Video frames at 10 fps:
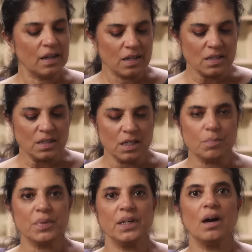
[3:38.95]
it is
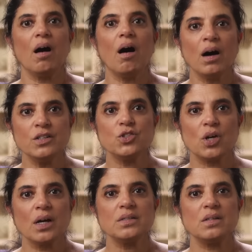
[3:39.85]
deeply
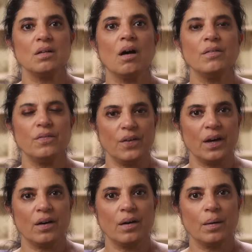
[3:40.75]
unjust and
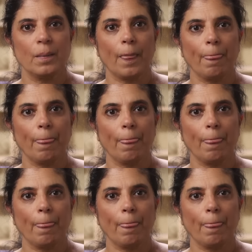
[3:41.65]
unfair,